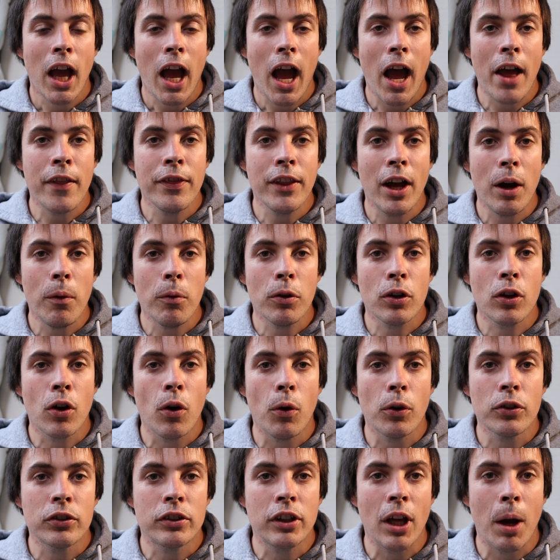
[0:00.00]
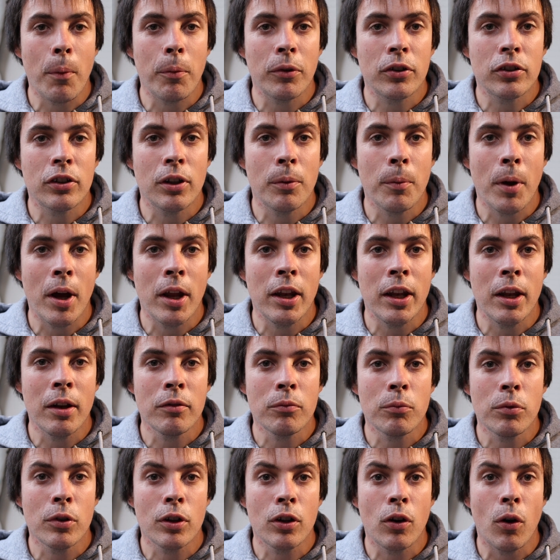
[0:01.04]
and that will cause damage to them and
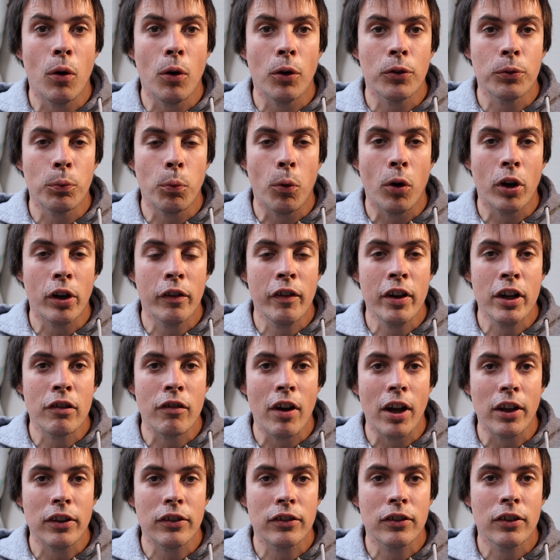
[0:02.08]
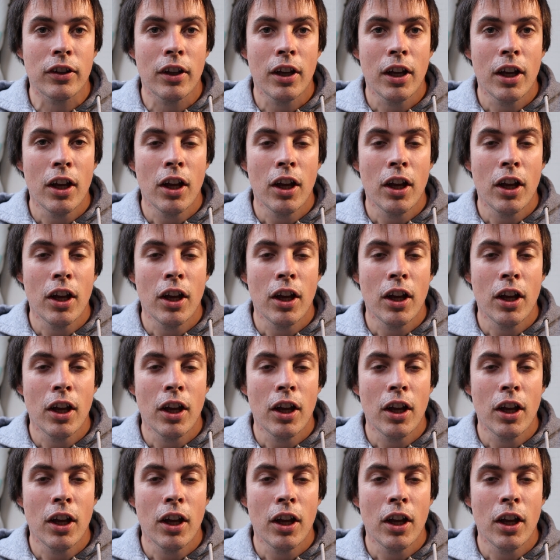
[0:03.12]
then will cause water ingress.